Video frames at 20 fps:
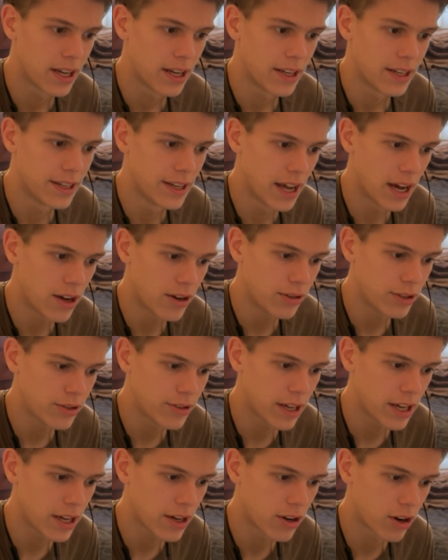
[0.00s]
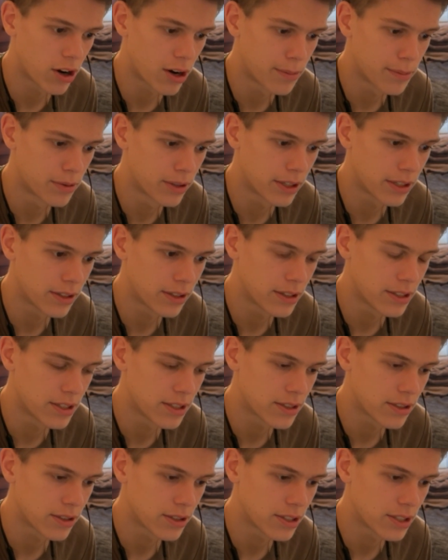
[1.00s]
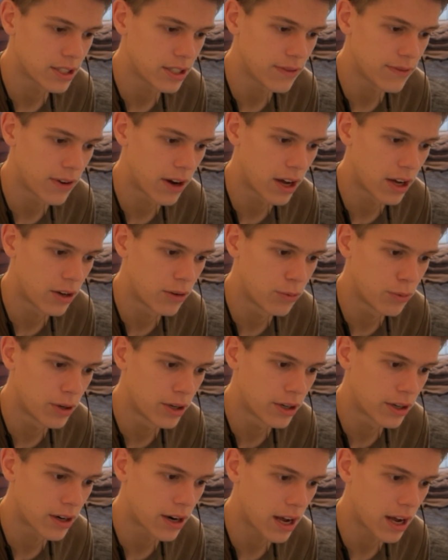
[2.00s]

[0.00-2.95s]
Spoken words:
now you can't operate this c file where